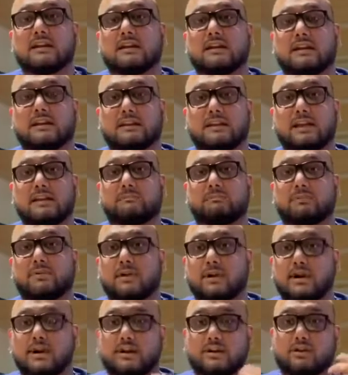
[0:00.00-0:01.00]
keep
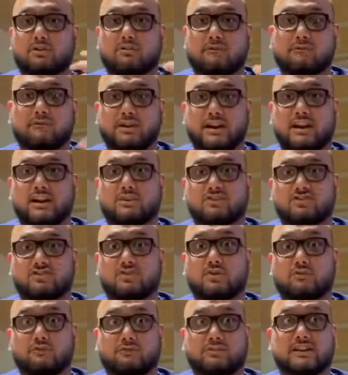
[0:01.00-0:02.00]
the
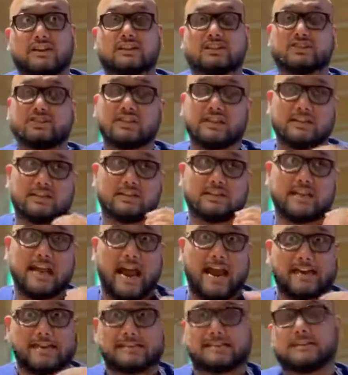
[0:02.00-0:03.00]
Confidentiality
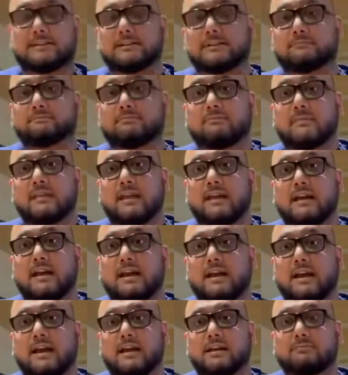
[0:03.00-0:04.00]
Act
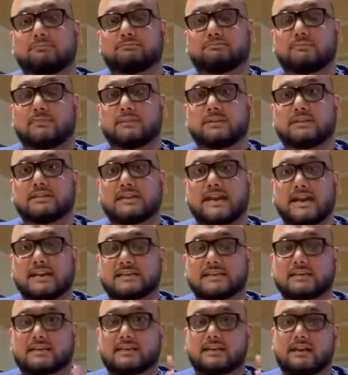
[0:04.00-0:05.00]

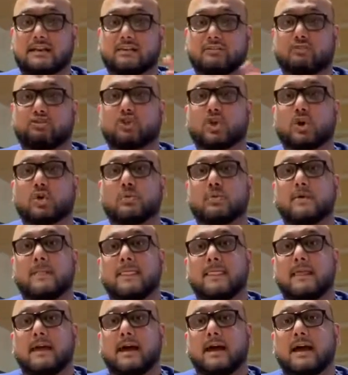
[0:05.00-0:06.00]
intact. So
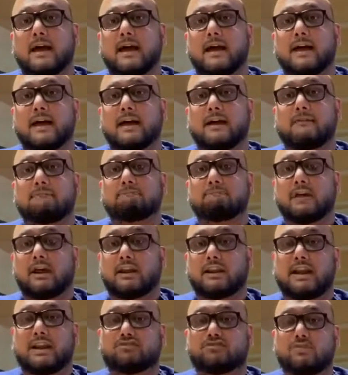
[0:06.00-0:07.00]
I'll
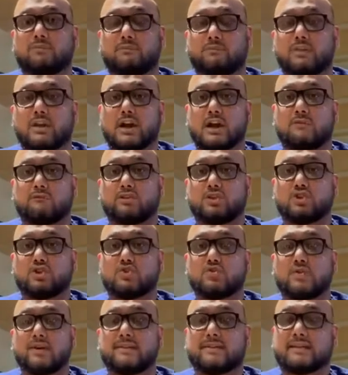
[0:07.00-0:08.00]
catch up with
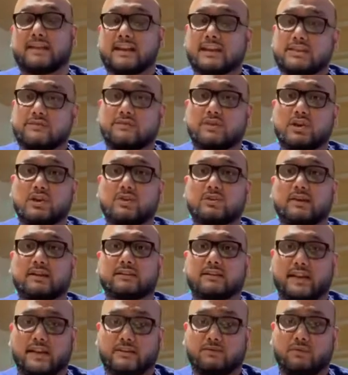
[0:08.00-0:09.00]
you in the next video,
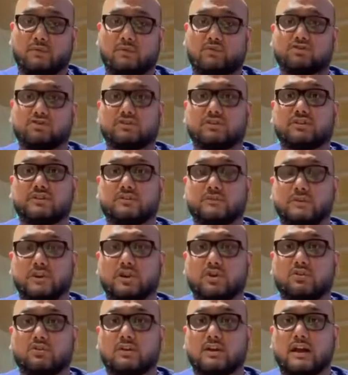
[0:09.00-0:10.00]
and thanks for watching this
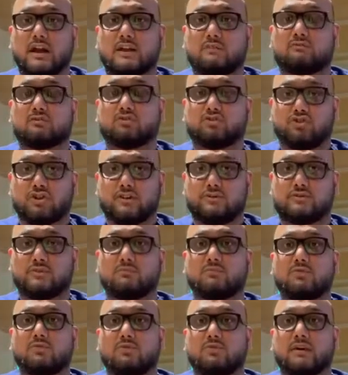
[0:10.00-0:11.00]
video, and we'll share
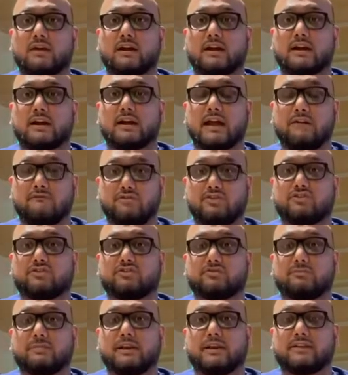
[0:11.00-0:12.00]
some more
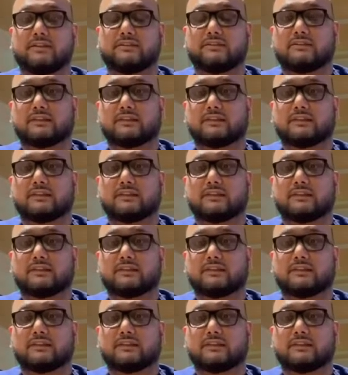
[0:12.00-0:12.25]
evidence-based